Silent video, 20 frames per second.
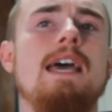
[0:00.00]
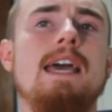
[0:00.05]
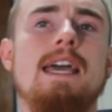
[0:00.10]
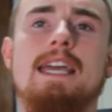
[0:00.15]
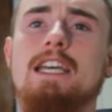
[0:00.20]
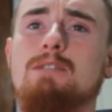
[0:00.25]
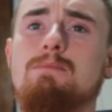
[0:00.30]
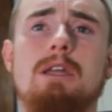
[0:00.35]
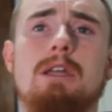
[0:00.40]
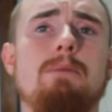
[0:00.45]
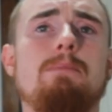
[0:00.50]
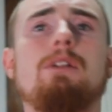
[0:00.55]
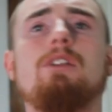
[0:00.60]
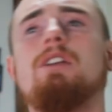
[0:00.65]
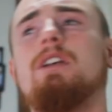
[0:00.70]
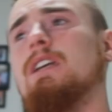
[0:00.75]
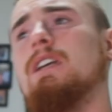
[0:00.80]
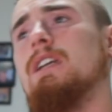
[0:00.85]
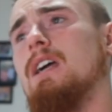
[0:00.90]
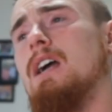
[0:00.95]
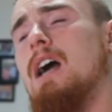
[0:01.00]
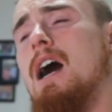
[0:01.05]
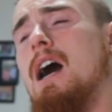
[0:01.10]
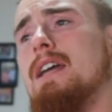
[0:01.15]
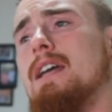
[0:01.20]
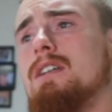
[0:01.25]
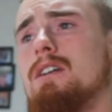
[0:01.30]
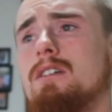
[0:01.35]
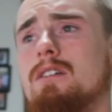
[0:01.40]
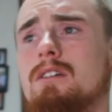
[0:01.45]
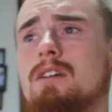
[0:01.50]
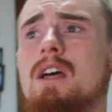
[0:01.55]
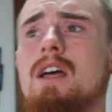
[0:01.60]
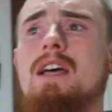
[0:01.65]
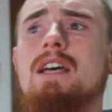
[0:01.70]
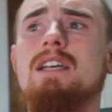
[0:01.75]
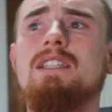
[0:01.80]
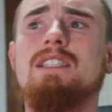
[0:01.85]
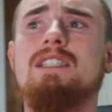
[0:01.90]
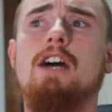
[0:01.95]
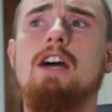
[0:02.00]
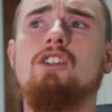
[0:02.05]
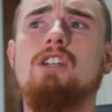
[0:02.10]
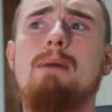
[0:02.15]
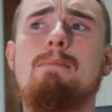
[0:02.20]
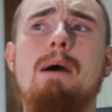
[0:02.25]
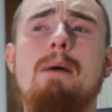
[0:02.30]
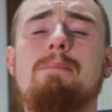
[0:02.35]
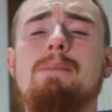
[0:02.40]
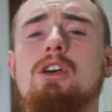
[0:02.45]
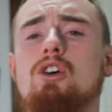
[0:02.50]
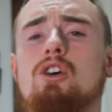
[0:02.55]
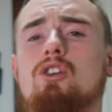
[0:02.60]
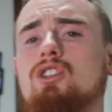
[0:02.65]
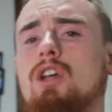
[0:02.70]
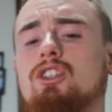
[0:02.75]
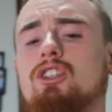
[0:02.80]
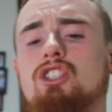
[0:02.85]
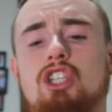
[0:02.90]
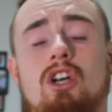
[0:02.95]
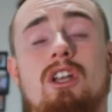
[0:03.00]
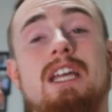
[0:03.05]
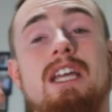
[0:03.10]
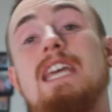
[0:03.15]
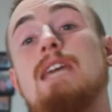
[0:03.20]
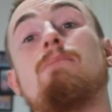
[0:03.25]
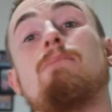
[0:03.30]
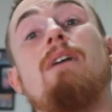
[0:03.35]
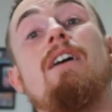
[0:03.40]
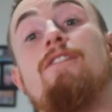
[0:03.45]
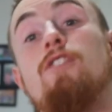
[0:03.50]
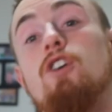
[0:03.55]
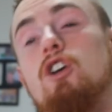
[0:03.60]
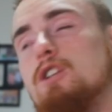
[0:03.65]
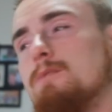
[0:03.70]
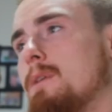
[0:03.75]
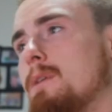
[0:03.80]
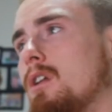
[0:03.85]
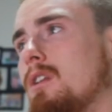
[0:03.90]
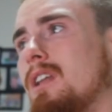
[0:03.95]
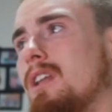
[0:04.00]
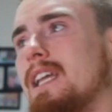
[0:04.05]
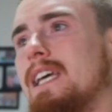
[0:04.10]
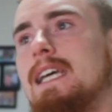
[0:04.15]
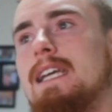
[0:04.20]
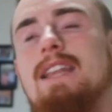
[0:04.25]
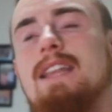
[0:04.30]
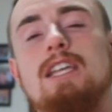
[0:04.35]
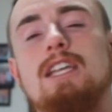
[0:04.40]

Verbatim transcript: It gives me the ability to kind of stay on top of my meals. I'll generally keep my first meal lean.